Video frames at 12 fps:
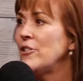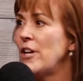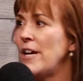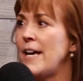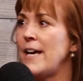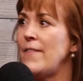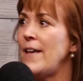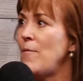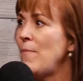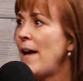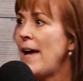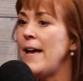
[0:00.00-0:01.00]
Cheyenne. They
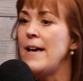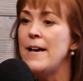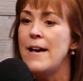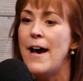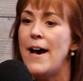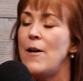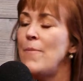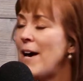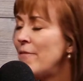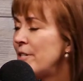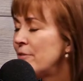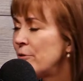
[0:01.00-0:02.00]
may
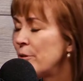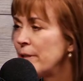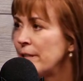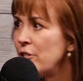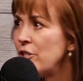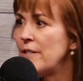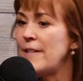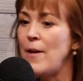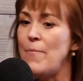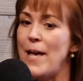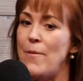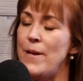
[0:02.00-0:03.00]
have a different religion. They
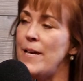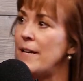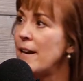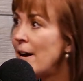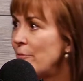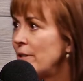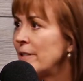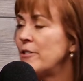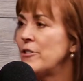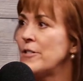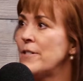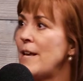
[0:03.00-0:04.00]
may be
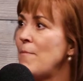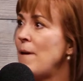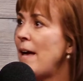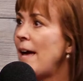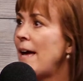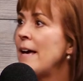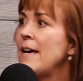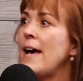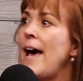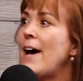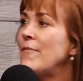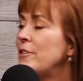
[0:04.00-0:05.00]
non-religious. They may
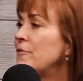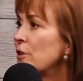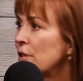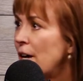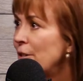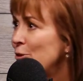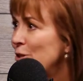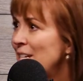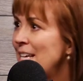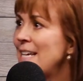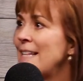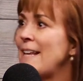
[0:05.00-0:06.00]
have a different color
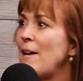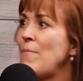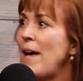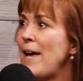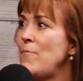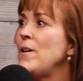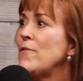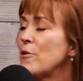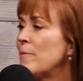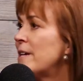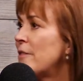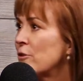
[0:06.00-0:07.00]
skin. They may be
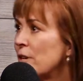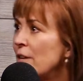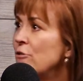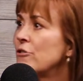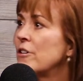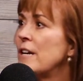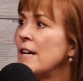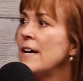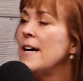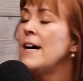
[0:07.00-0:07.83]
from another country.